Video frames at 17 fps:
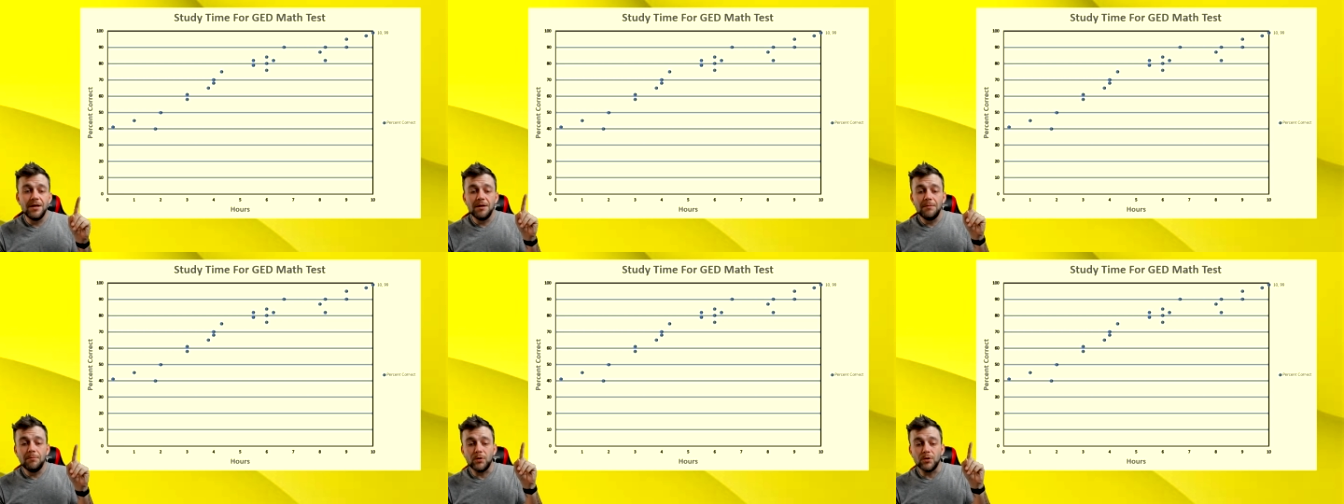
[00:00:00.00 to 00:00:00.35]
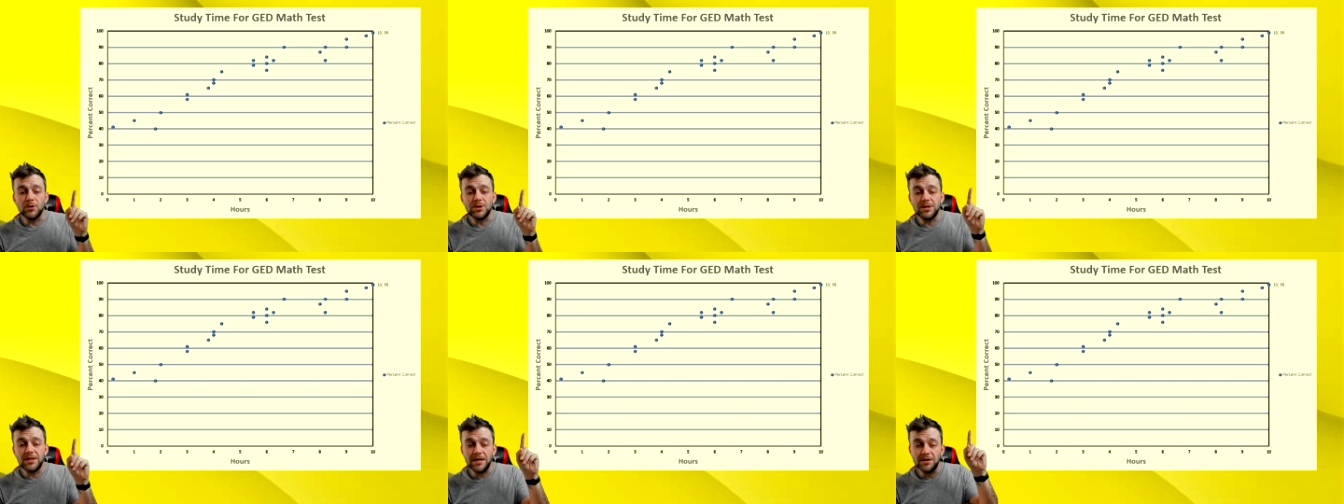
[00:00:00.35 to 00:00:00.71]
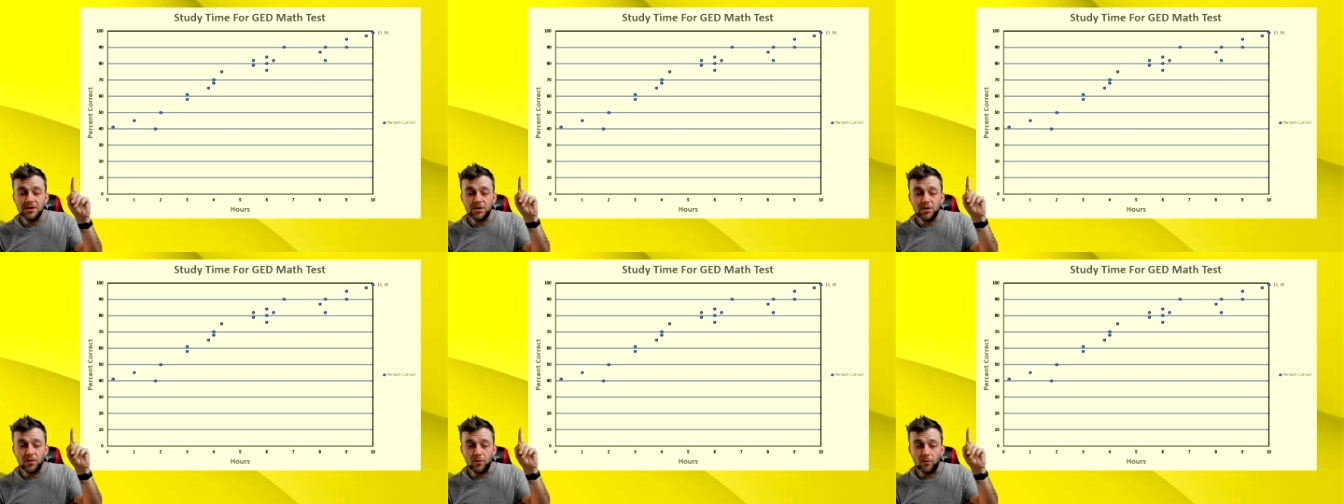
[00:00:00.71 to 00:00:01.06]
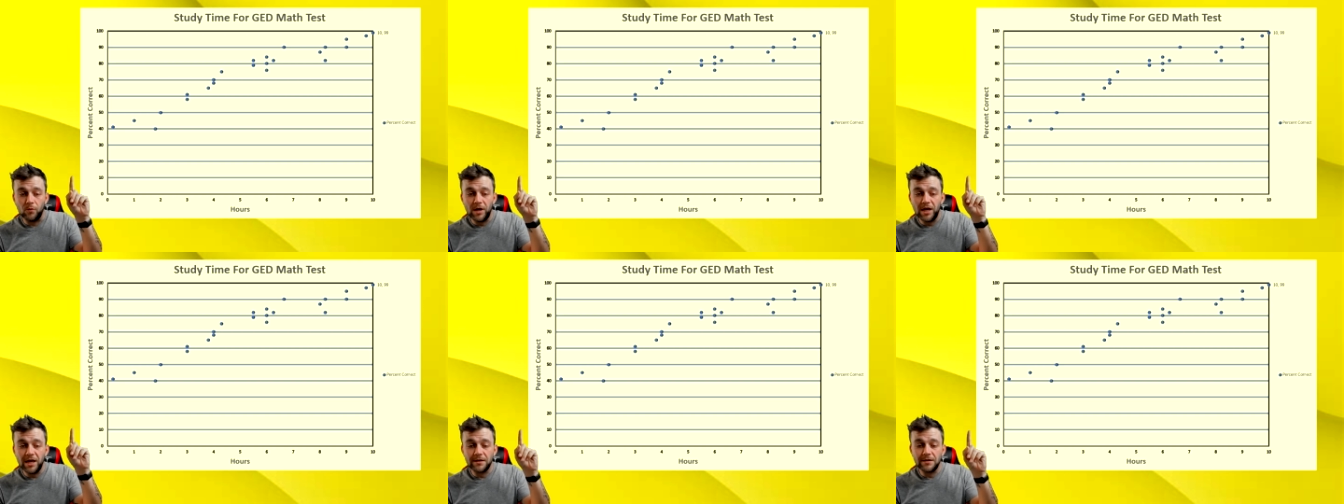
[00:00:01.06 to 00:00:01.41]
percent
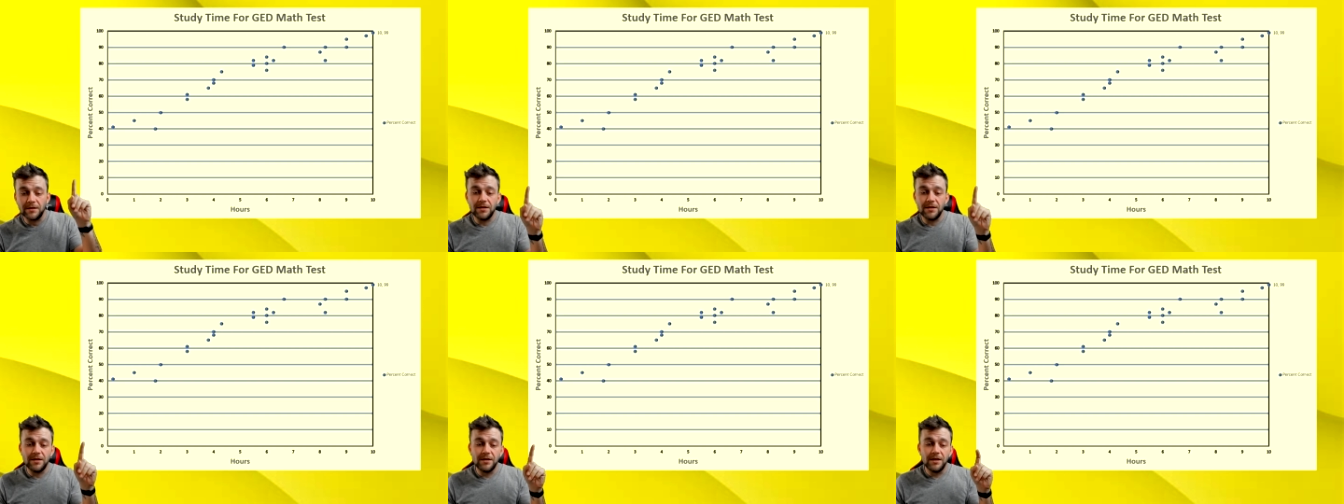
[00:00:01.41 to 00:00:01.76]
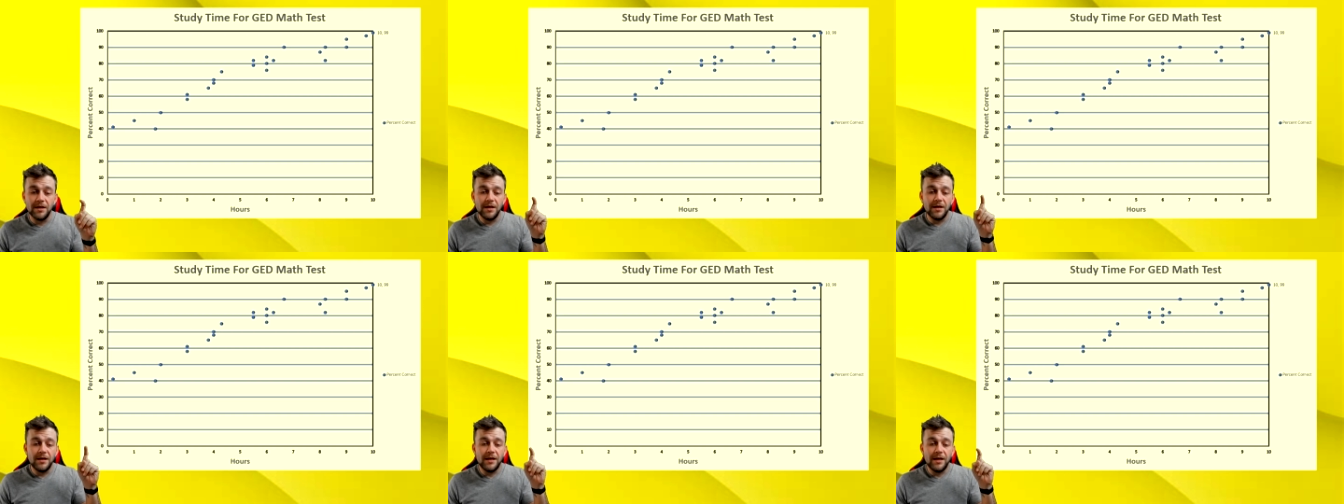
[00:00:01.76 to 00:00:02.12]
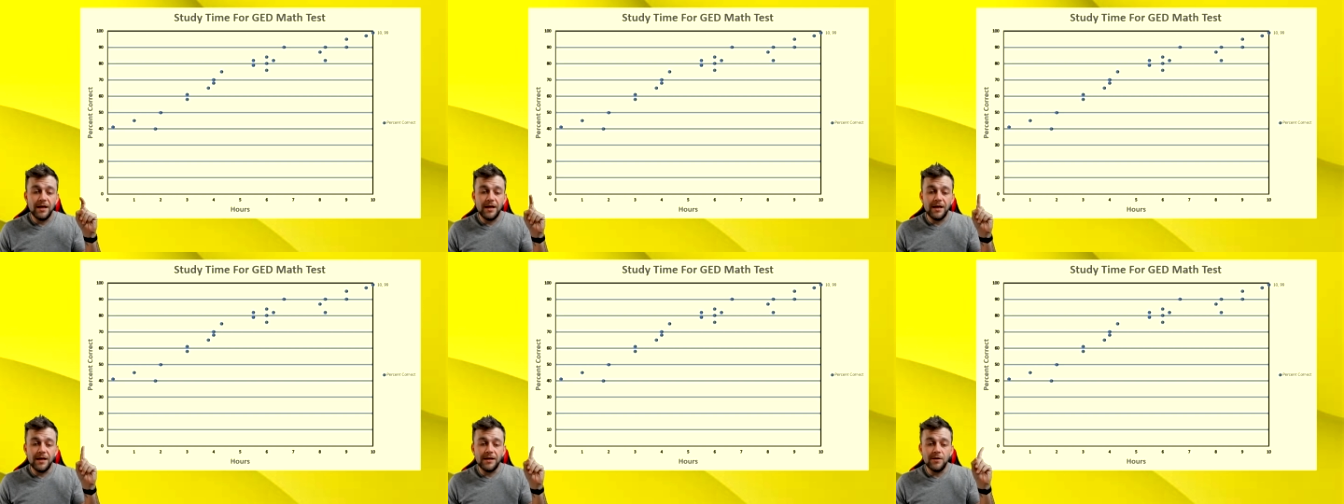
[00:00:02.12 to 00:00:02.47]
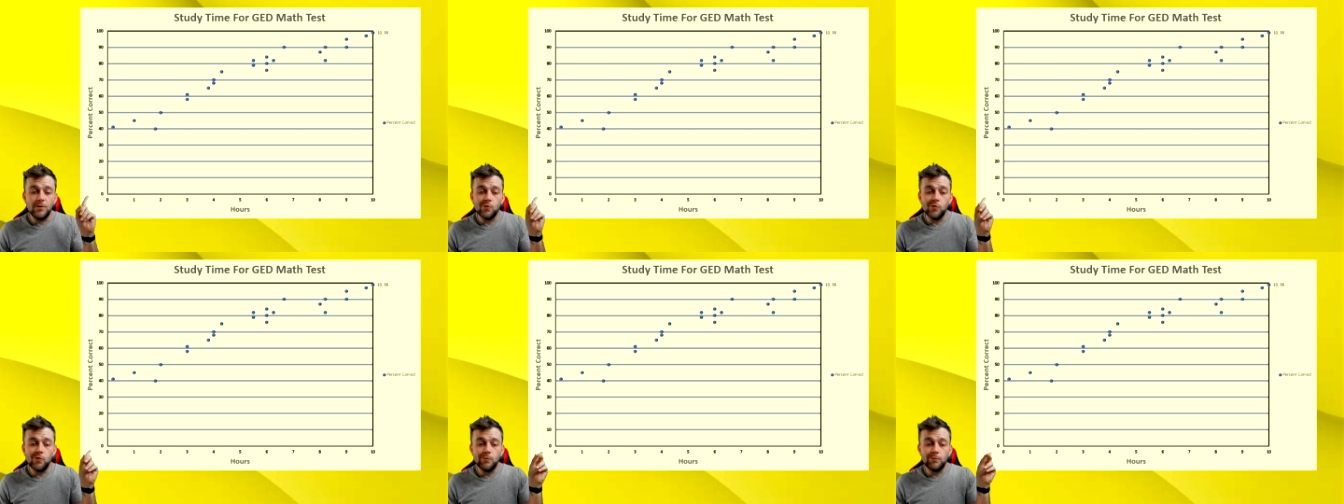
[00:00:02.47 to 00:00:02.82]
correct, and
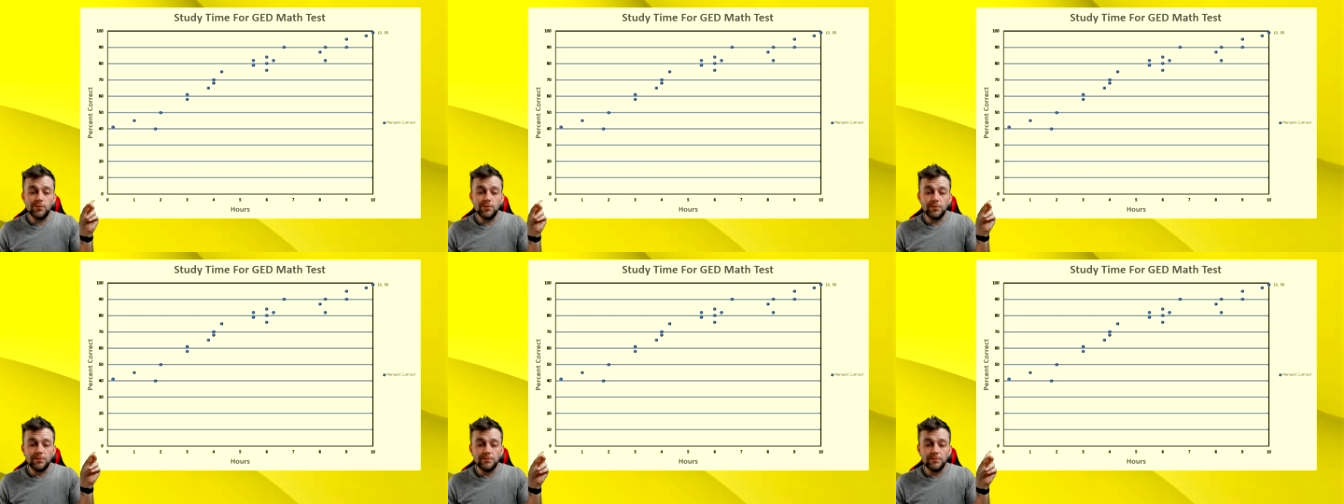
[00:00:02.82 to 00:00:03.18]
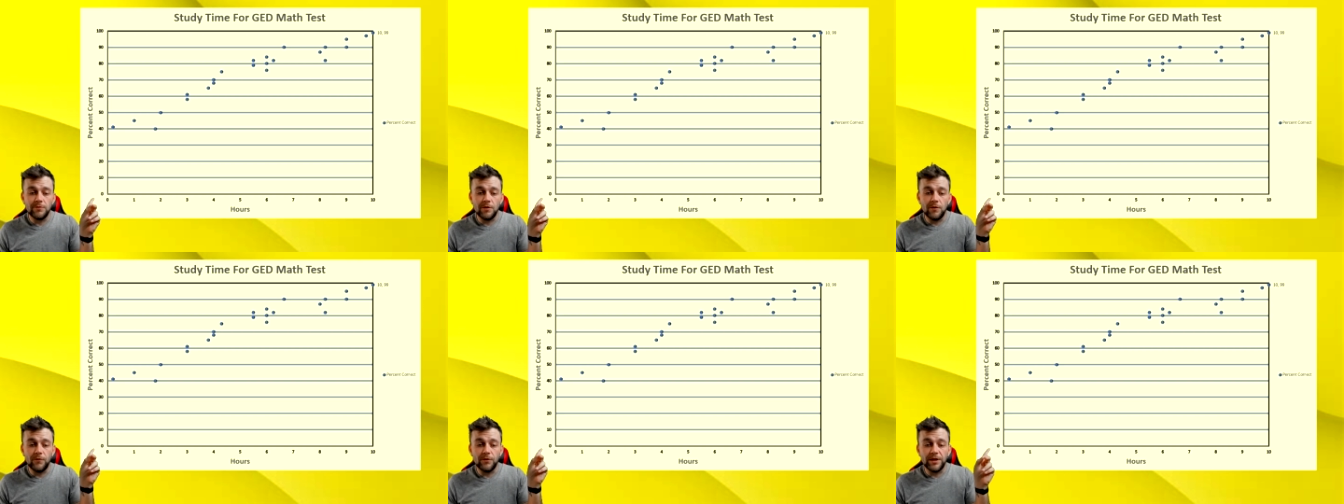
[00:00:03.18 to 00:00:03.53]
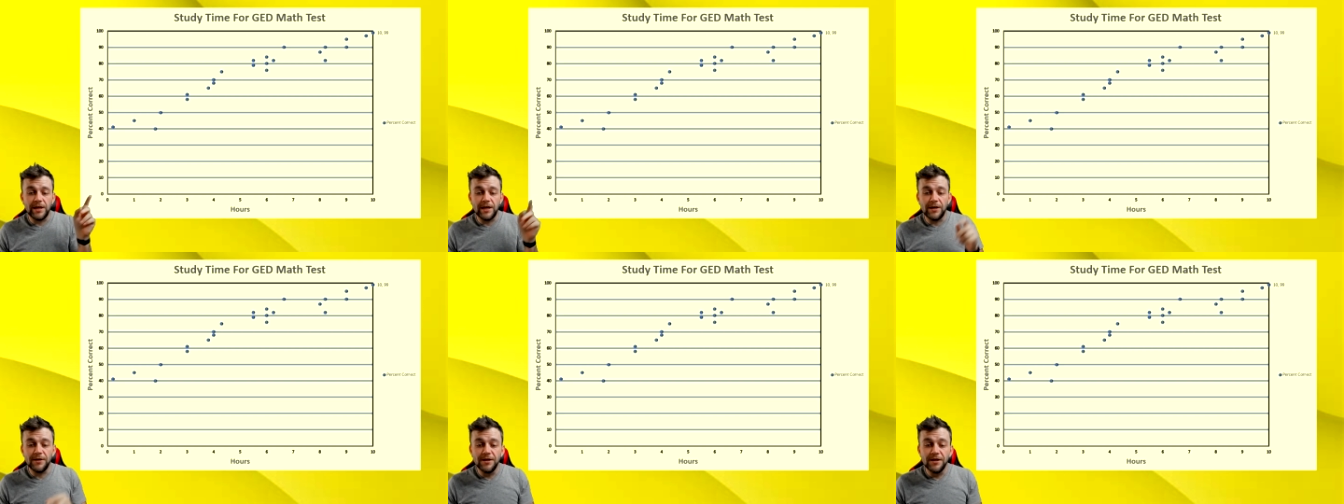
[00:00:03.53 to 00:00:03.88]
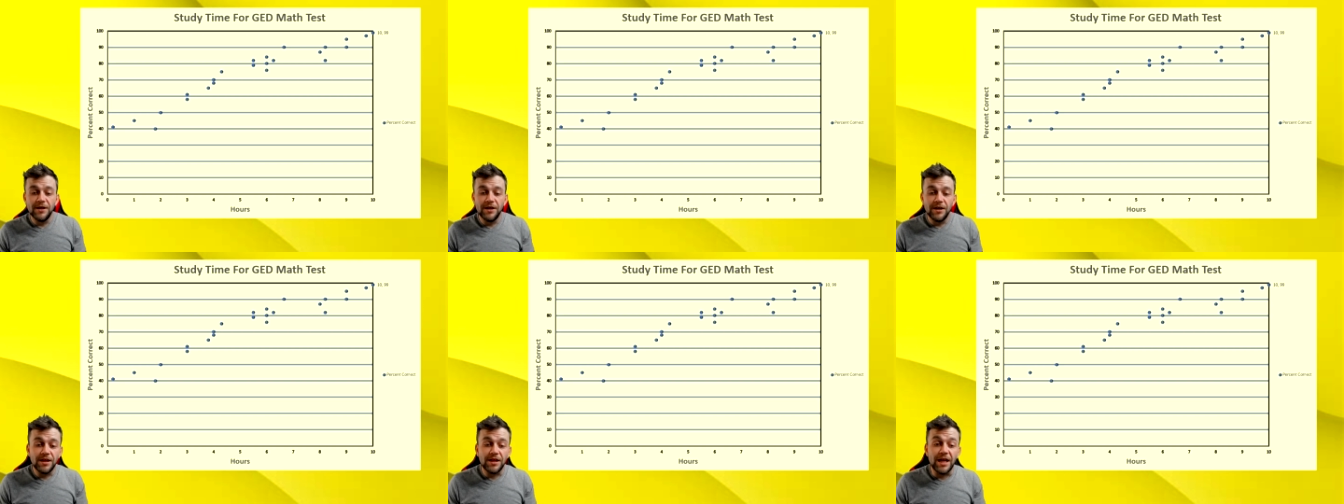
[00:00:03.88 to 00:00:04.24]
oop, over there,
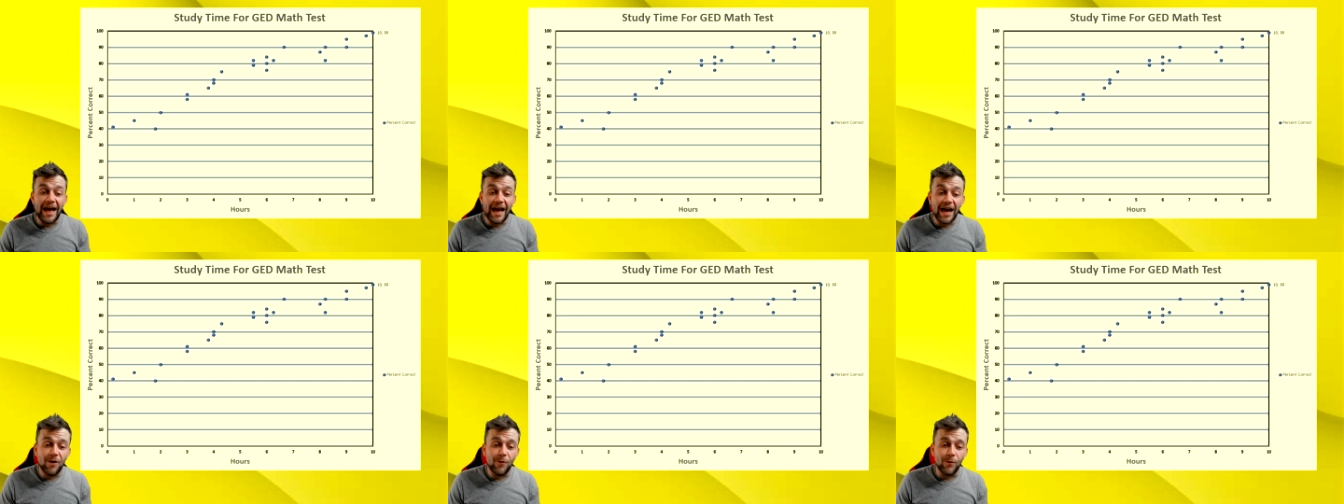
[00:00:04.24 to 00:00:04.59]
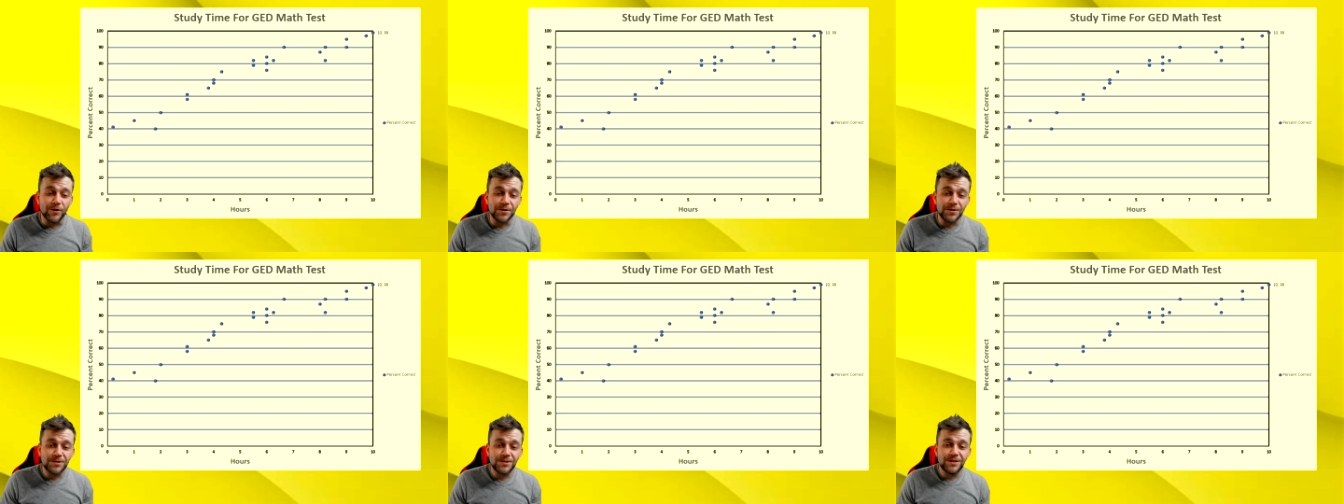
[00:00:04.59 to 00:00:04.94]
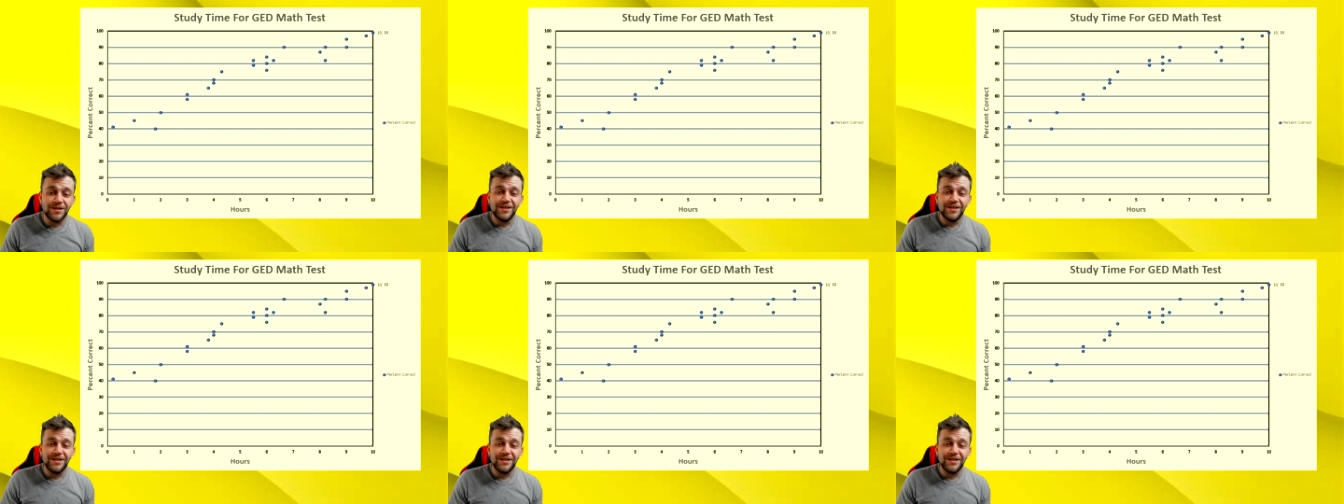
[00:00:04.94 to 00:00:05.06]
the hours.